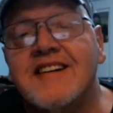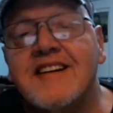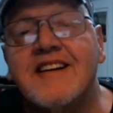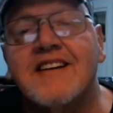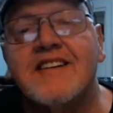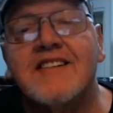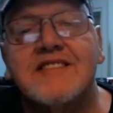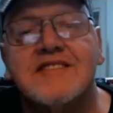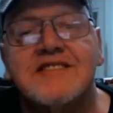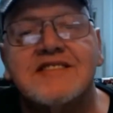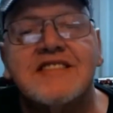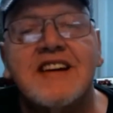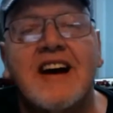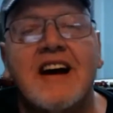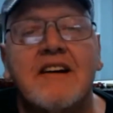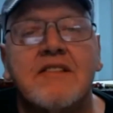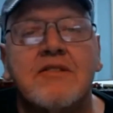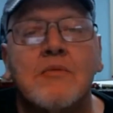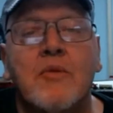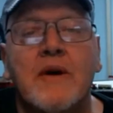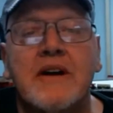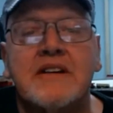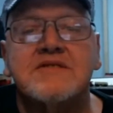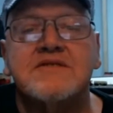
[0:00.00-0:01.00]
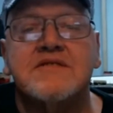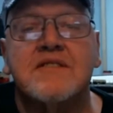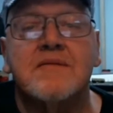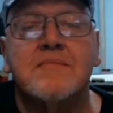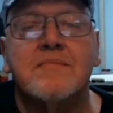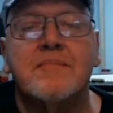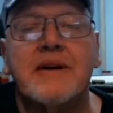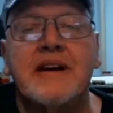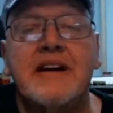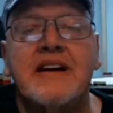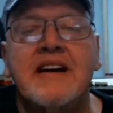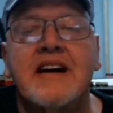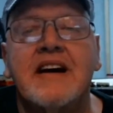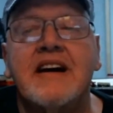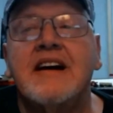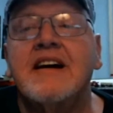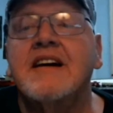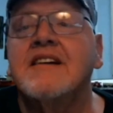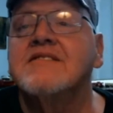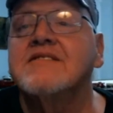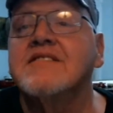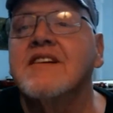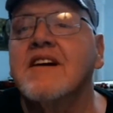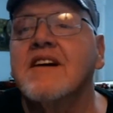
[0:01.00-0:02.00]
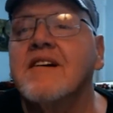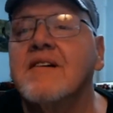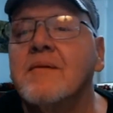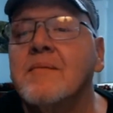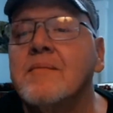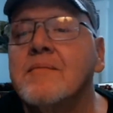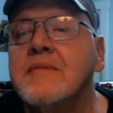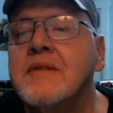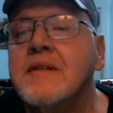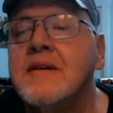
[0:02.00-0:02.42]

here in southwestern PA. So